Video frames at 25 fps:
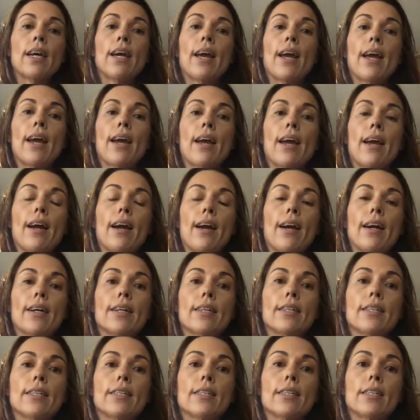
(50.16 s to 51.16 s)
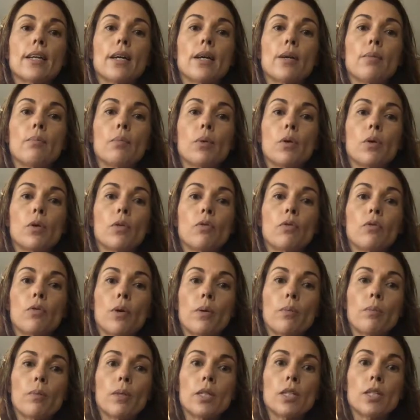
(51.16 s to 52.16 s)
and move
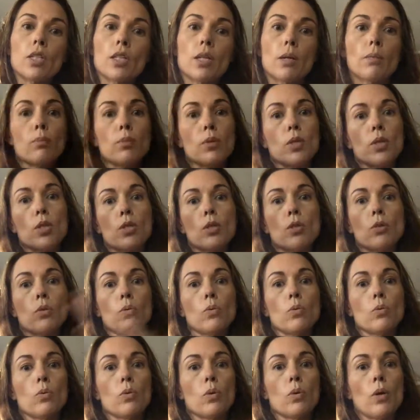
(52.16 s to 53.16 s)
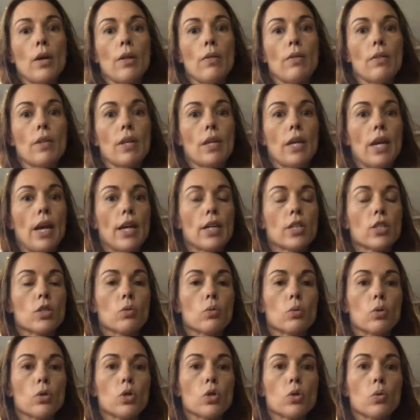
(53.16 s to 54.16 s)
from the ship to the
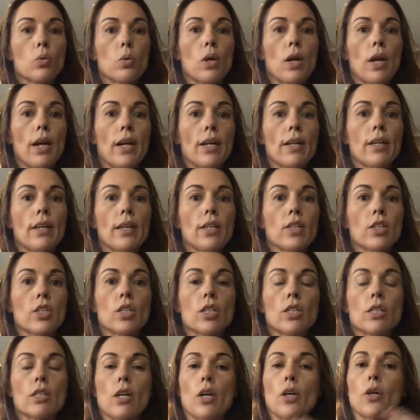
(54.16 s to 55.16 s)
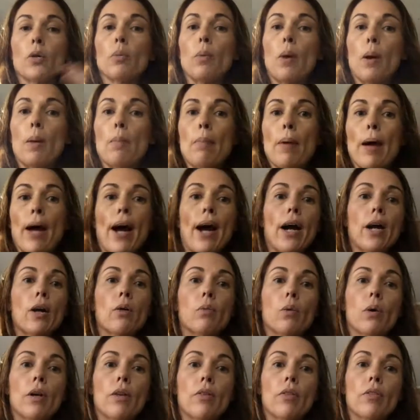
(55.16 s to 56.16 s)
actual shoreline. And she's on her way back
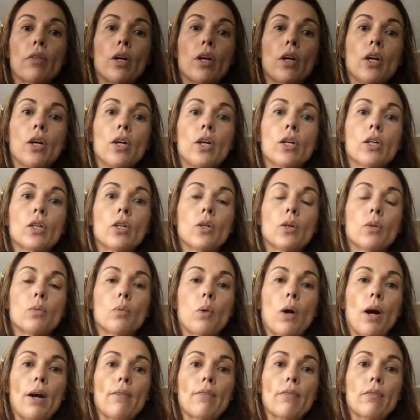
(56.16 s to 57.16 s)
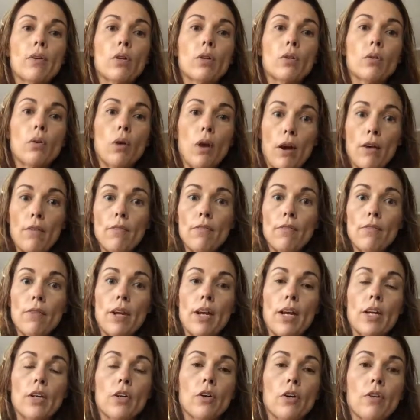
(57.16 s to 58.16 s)
with Goodwife Cruff
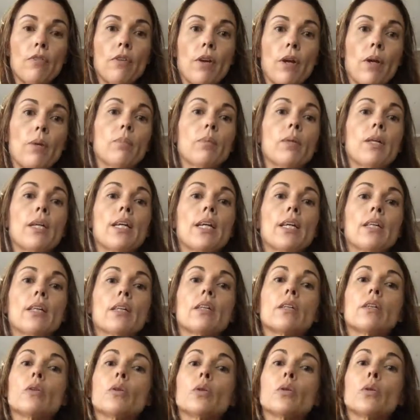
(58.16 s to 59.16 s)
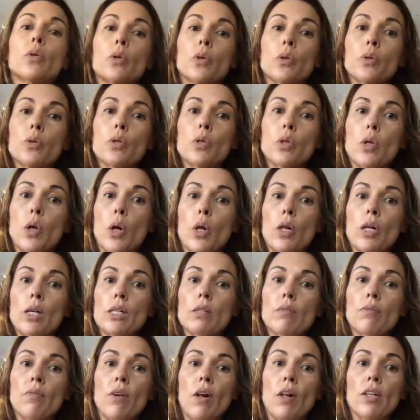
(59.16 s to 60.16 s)
and her family, and the little girl's doll has
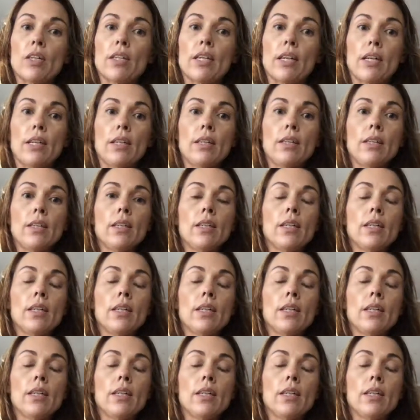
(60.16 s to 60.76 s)
fallen in.